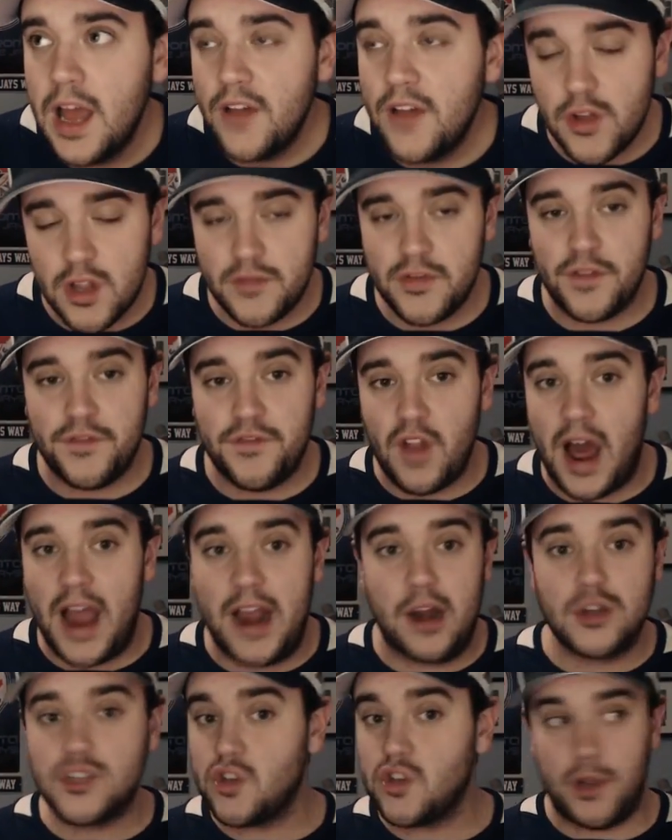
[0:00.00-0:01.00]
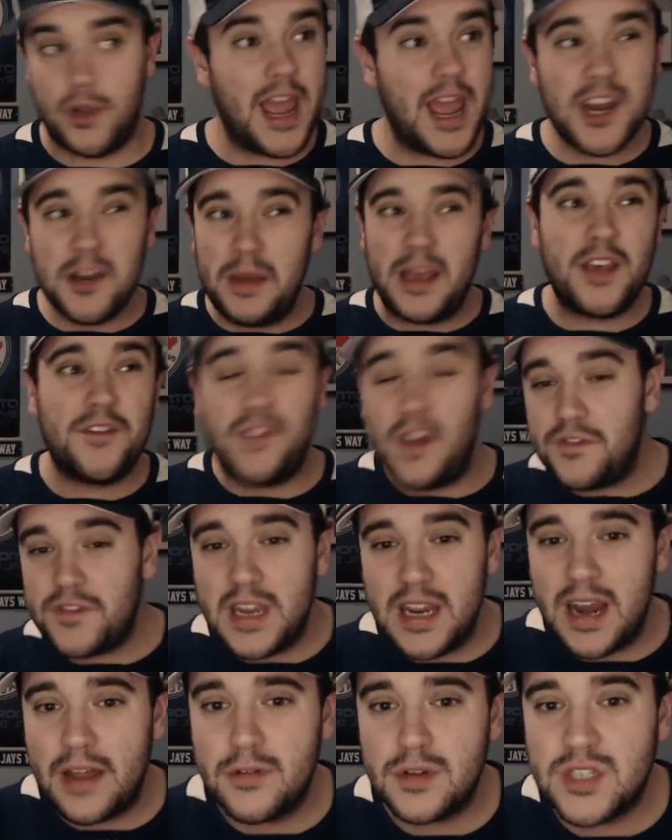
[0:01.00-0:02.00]
Philadelphia Flyers, so he had to make
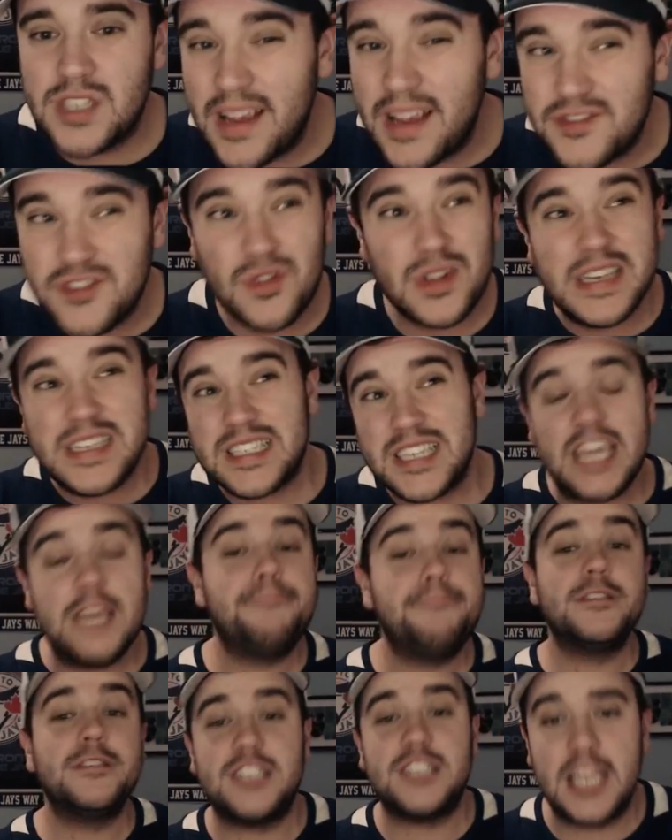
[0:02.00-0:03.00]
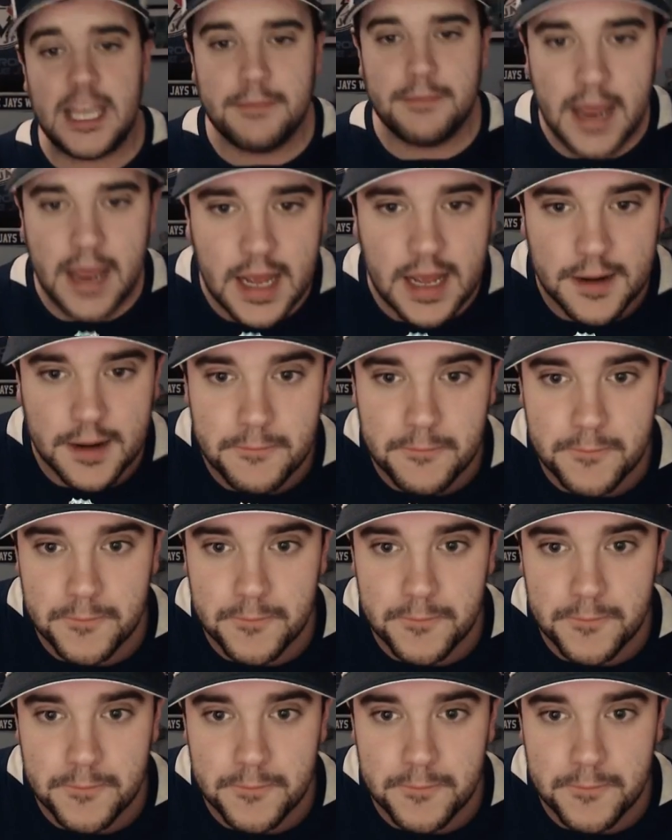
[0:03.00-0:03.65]
fifteen other saves to at least keep his team in it.